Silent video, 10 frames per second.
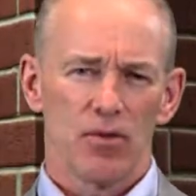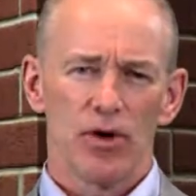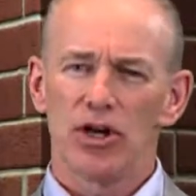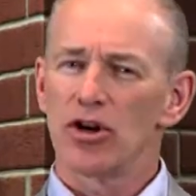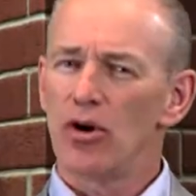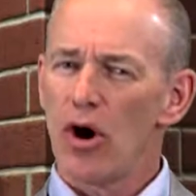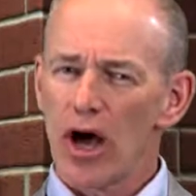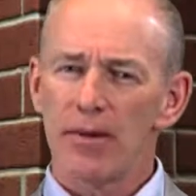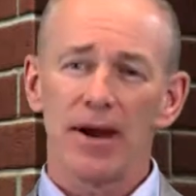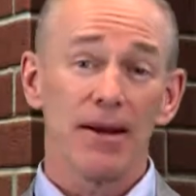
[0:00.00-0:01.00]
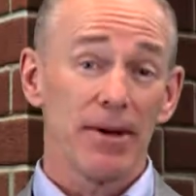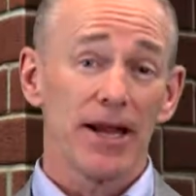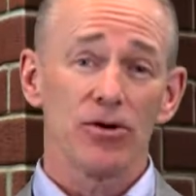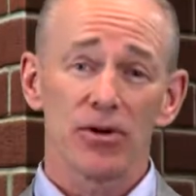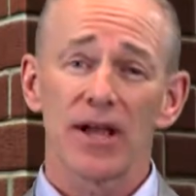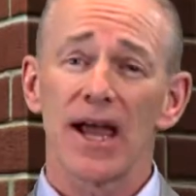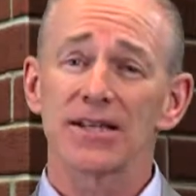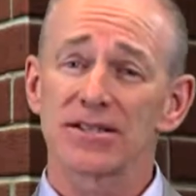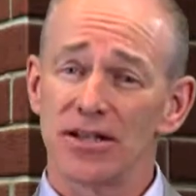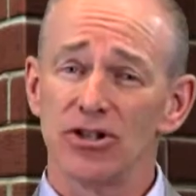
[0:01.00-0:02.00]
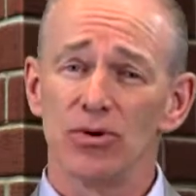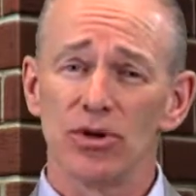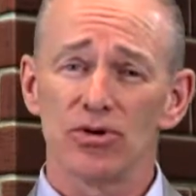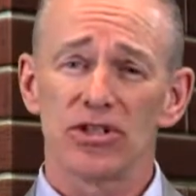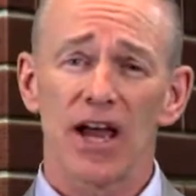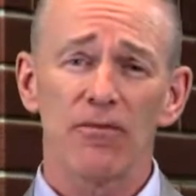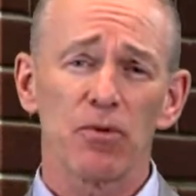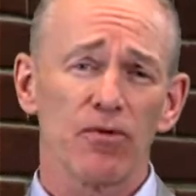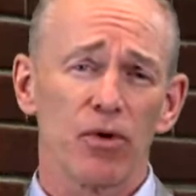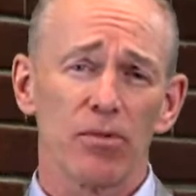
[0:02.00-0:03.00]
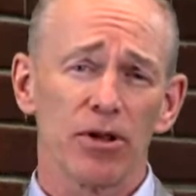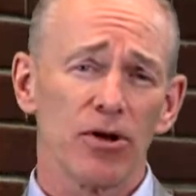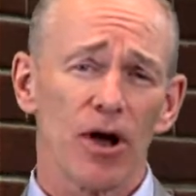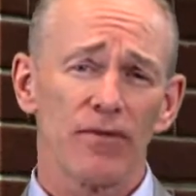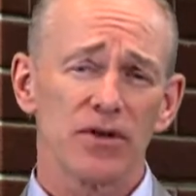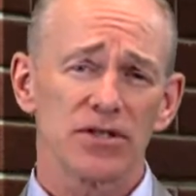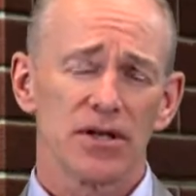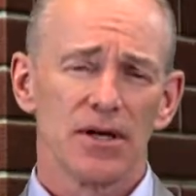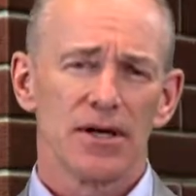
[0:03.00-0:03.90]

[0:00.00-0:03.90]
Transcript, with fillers: when you can automate a manual task that you and your staff perform at the office.